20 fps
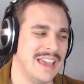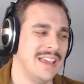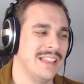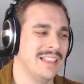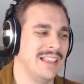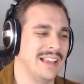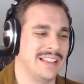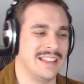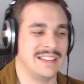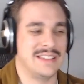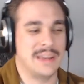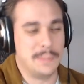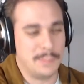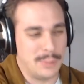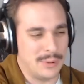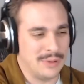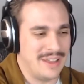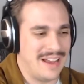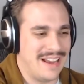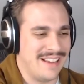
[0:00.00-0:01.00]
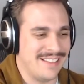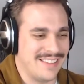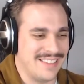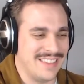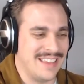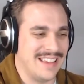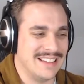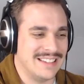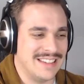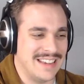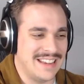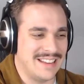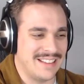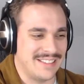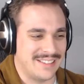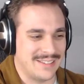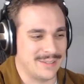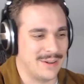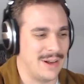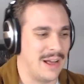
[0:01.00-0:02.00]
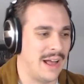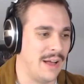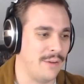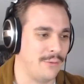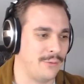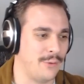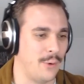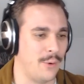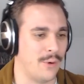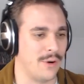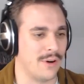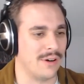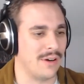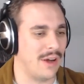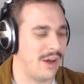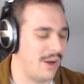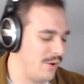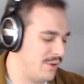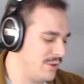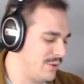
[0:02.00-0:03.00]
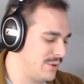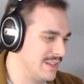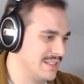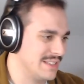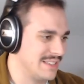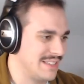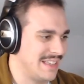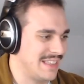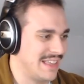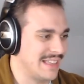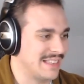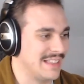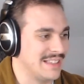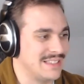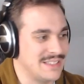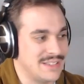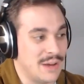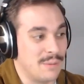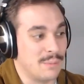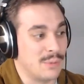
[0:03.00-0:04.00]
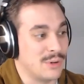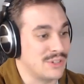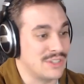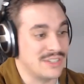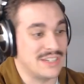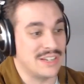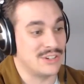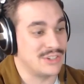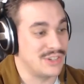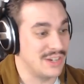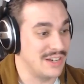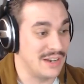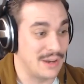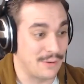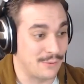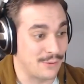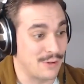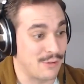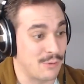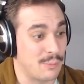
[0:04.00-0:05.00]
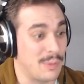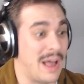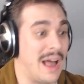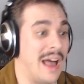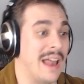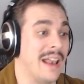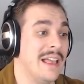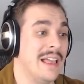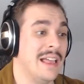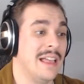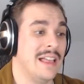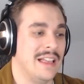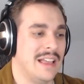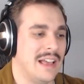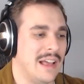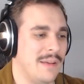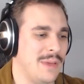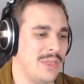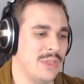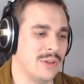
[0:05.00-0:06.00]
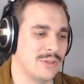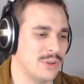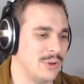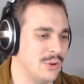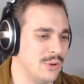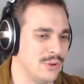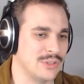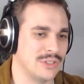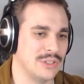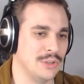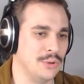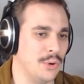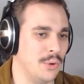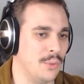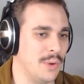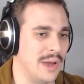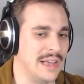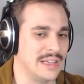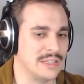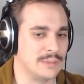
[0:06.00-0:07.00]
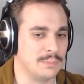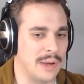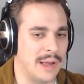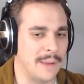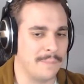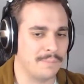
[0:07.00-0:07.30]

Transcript: like the dimple lines and the Adidas are off, or, you can see that this number's stitched in a different spot. I mean, there's a whole slew of ways, but